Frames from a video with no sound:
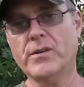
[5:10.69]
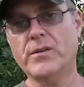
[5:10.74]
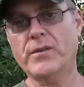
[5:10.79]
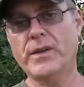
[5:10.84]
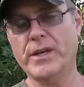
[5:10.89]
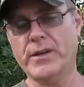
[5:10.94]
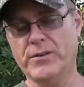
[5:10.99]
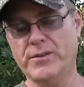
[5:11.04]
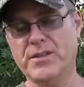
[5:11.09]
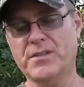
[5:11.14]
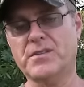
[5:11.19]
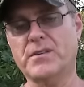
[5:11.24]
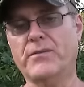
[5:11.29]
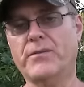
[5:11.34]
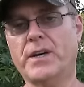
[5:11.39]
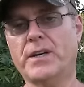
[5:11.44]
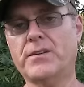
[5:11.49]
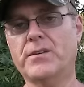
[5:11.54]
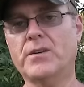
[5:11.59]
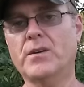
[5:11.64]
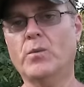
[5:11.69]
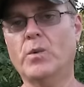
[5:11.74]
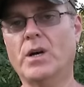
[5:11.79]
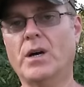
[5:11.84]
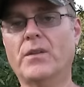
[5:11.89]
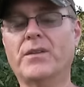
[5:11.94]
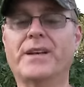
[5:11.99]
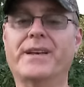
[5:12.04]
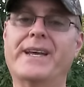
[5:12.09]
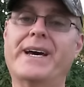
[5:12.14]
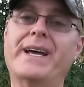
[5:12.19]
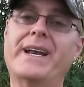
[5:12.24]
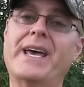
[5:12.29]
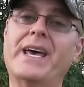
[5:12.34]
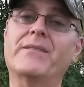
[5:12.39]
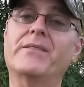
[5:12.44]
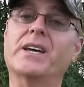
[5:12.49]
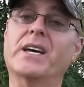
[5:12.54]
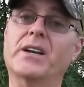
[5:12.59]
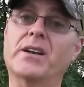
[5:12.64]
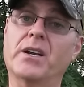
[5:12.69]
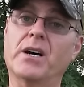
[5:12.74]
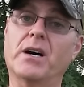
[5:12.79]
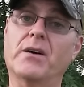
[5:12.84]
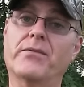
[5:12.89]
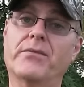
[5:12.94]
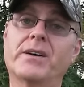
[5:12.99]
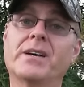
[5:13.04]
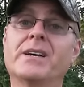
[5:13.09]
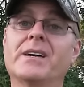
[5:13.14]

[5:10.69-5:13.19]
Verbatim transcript: that you're disinfecting your well than not having enough